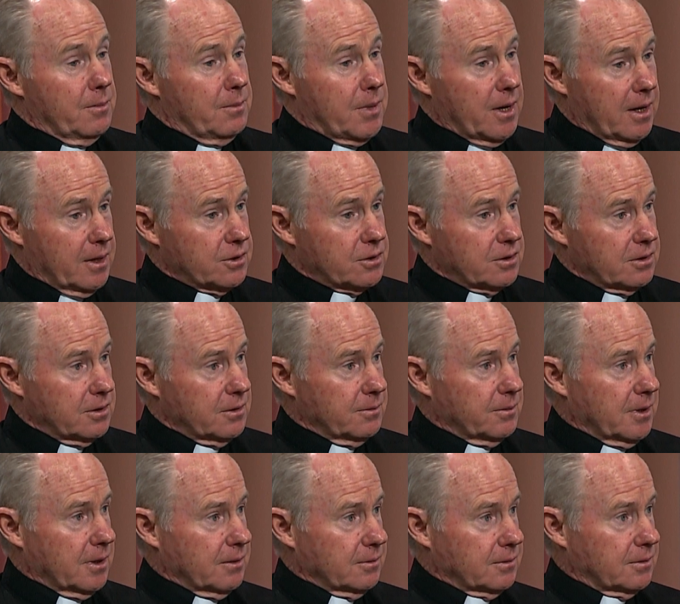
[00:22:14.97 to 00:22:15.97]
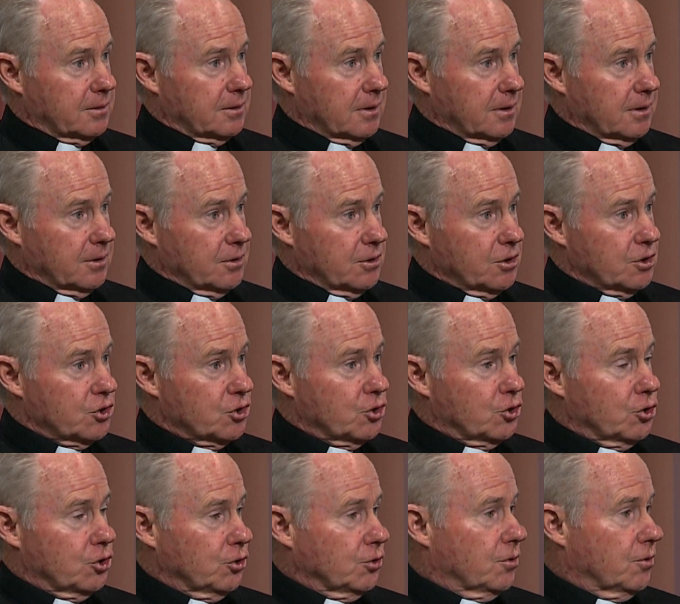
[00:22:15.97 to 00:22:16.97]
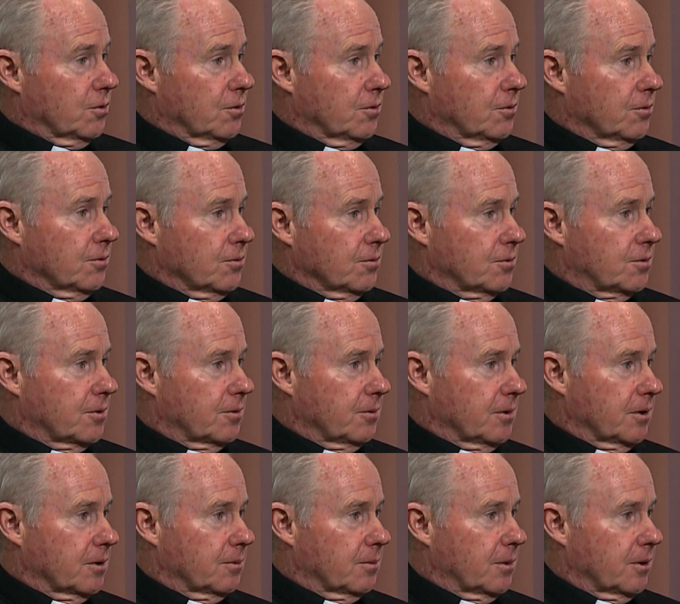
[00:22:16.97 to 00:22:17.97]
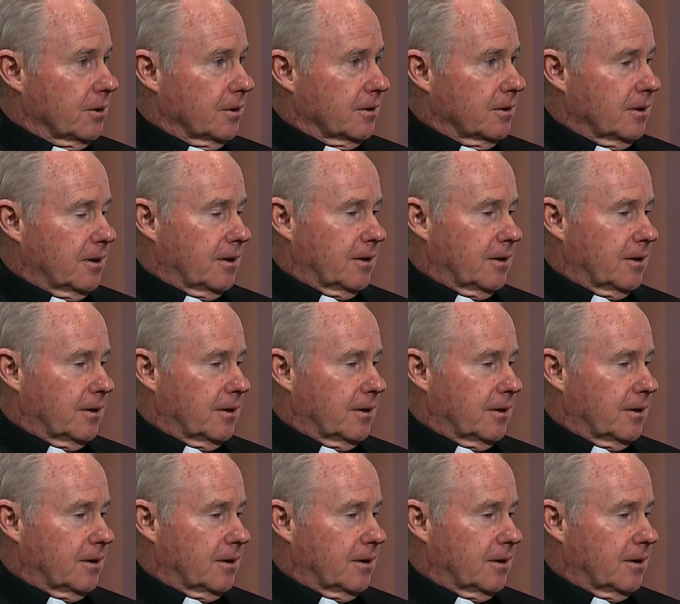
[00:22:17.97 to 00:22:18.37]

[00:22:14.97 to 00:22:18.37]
passionate about uh, this good news that we can bring.